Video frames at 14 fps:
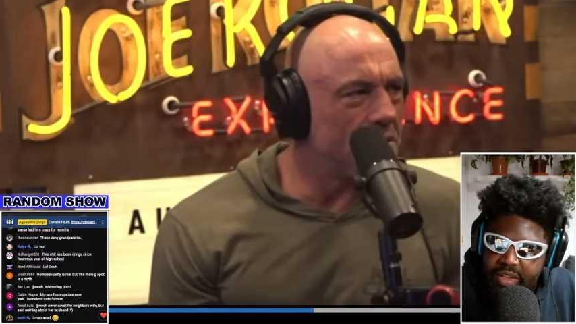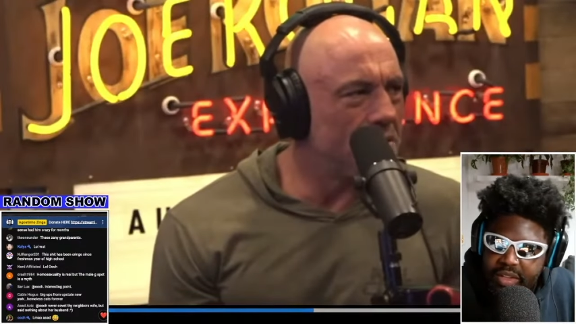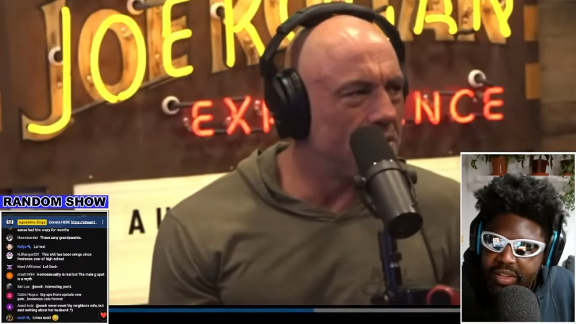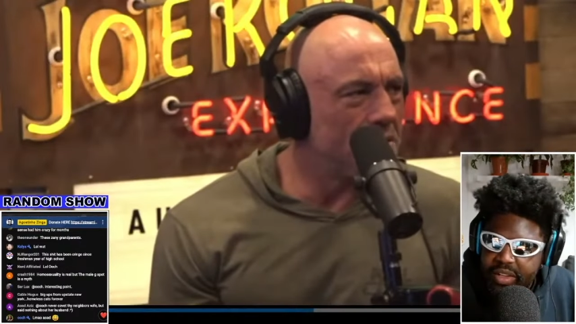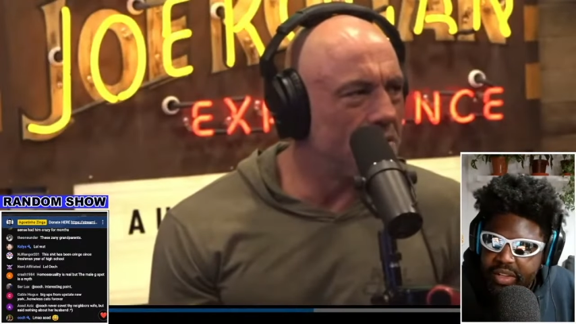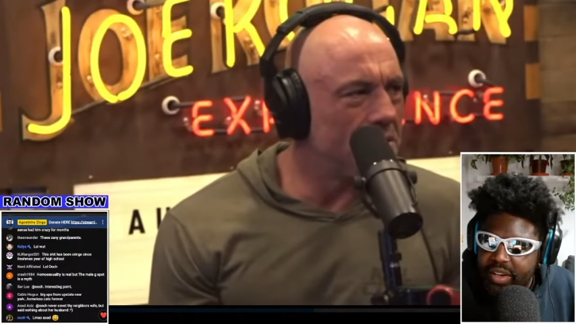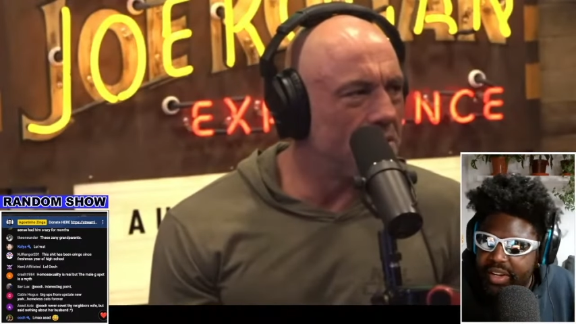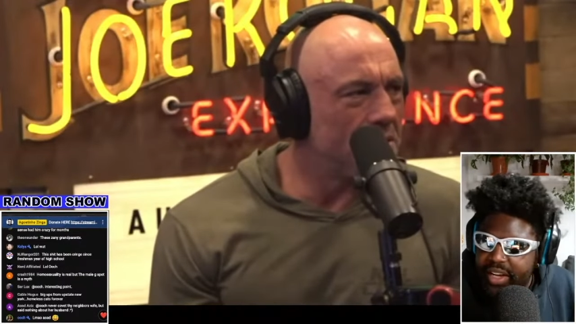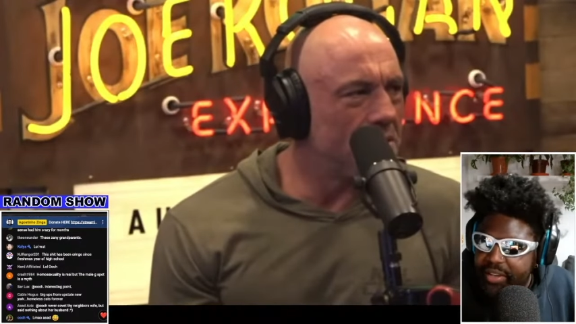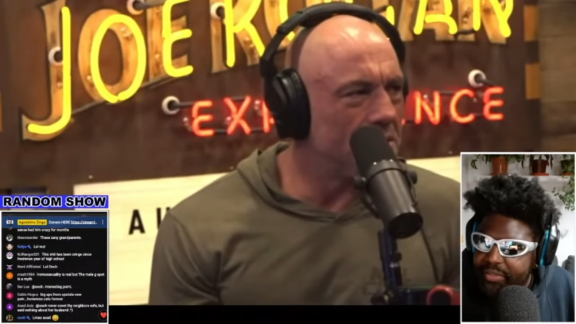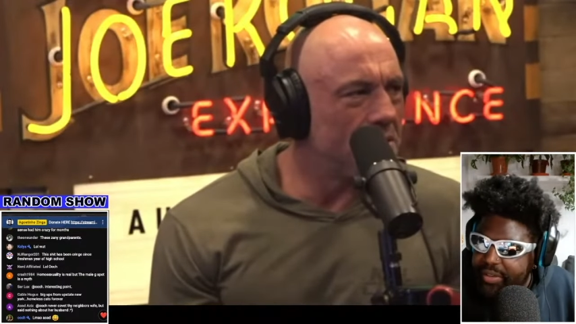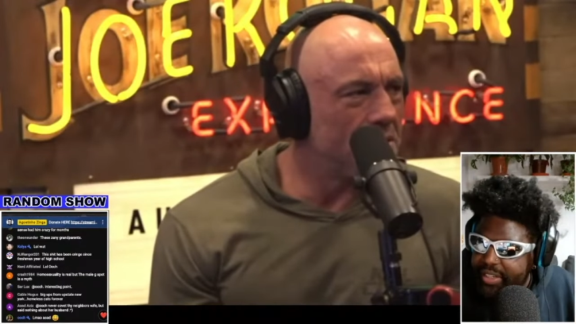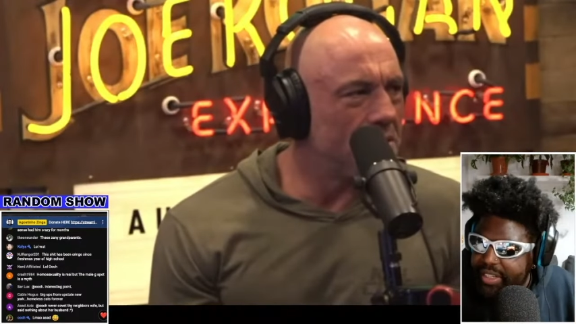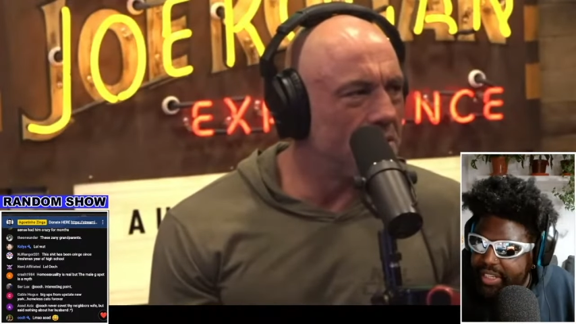Speaker 1: Oh, I
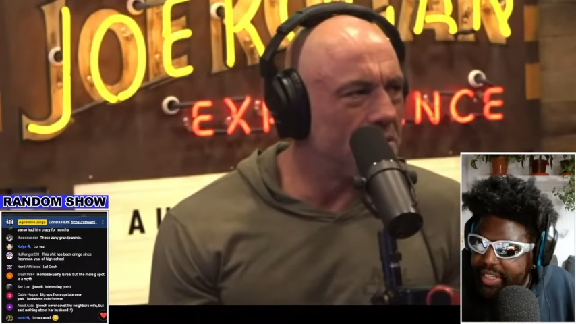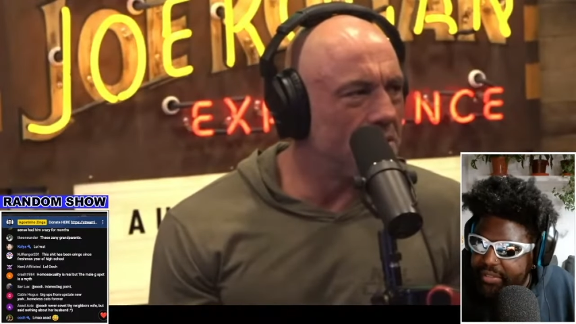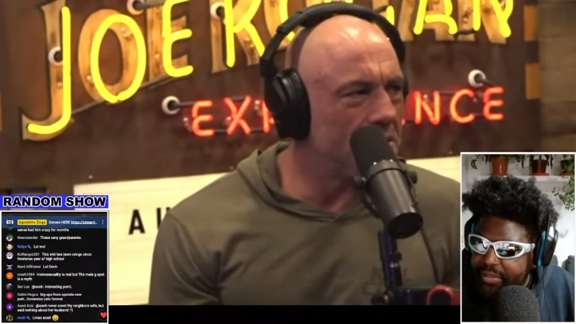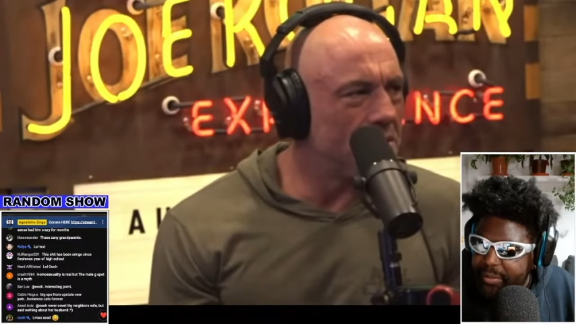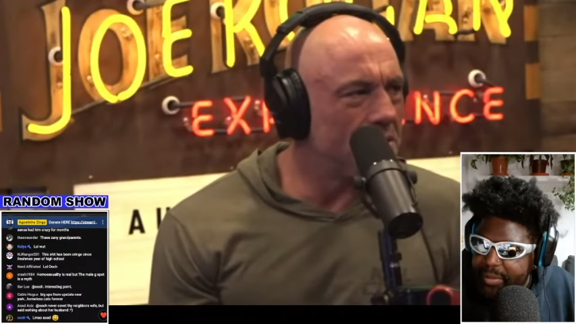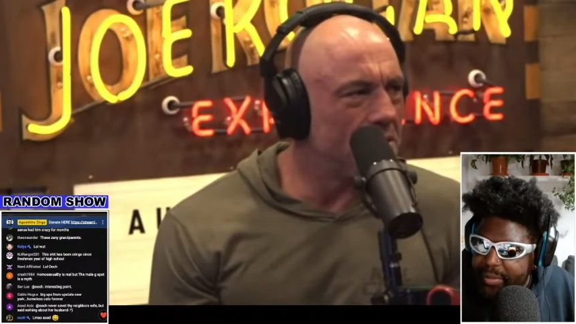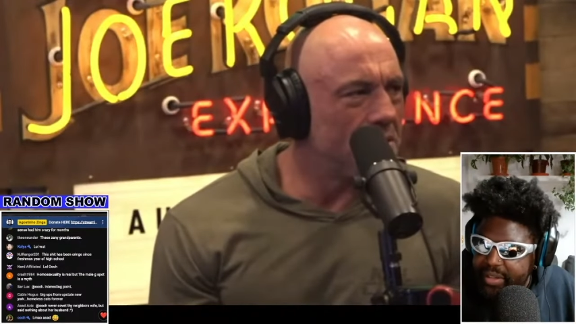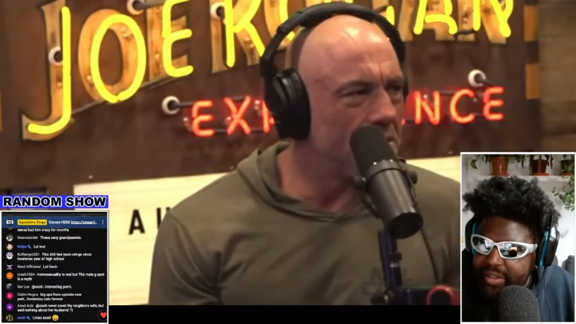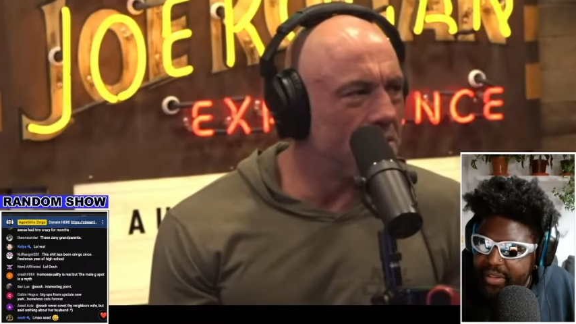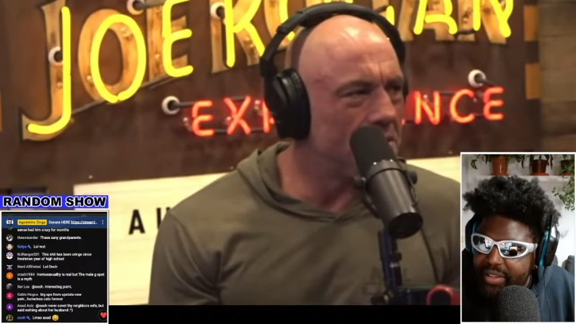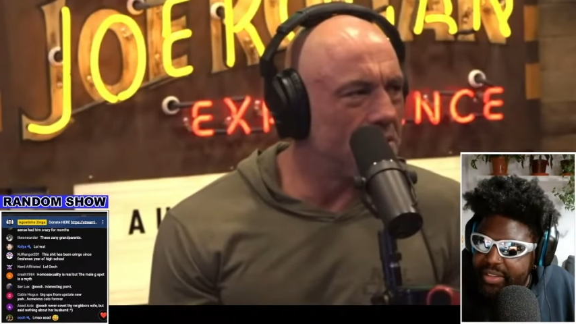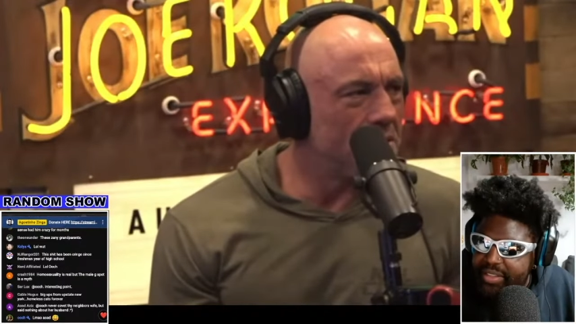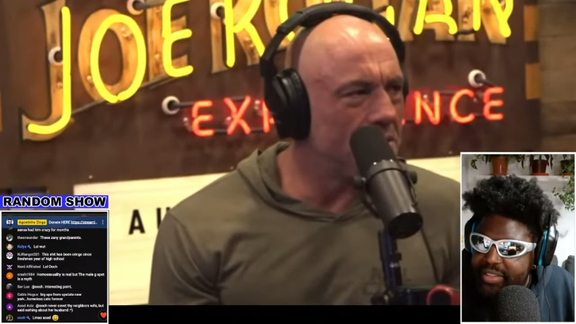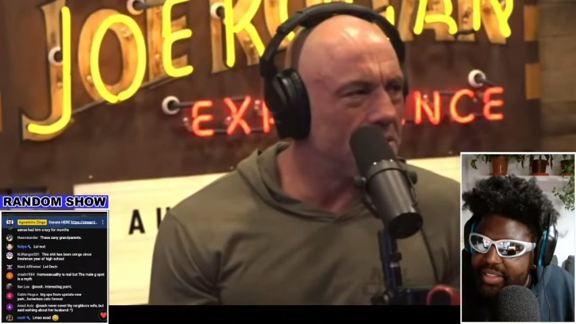fucking love it, man.
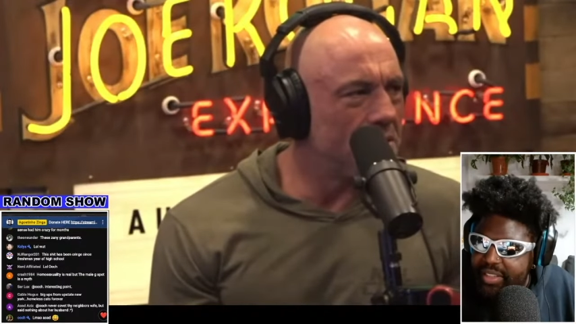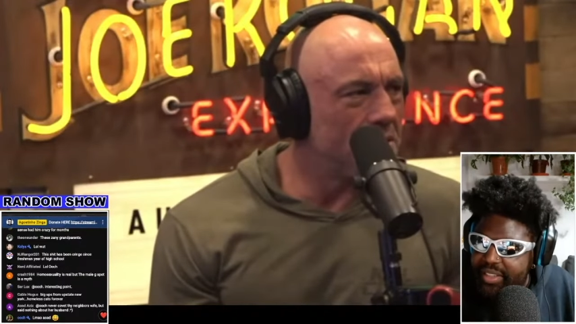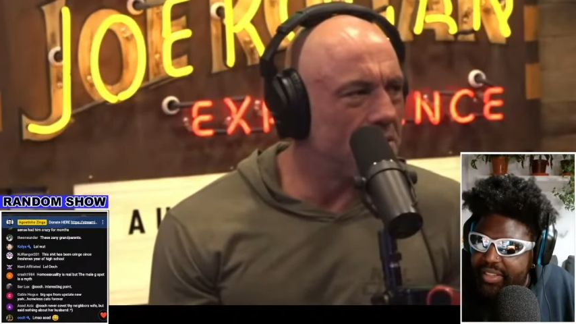Honestly.